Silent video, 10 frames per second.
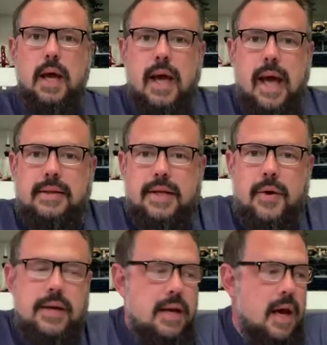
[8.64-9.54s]
How's it
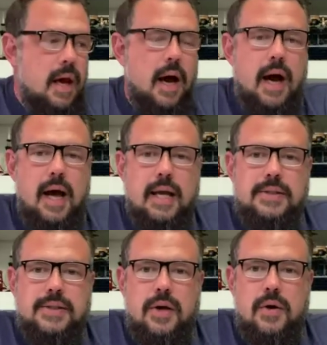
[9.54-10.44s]
going?
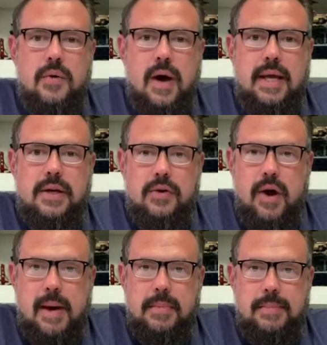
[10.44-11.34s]
So I don't know
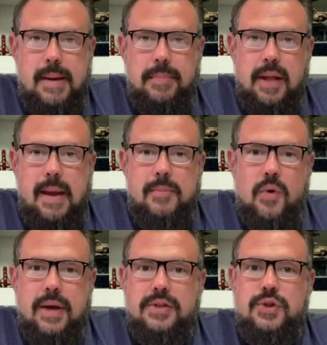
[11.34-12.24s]
how many people I'm
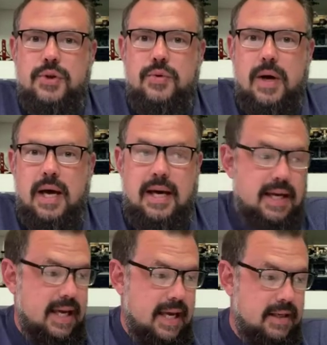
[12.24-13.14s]
going to
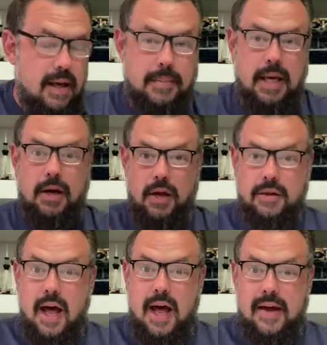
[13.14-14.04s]
get coming in on
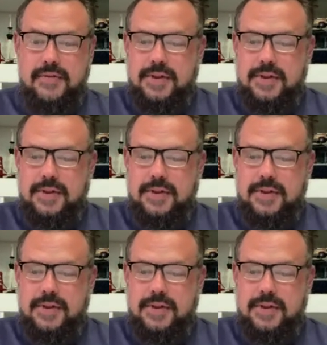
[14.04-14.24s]
live.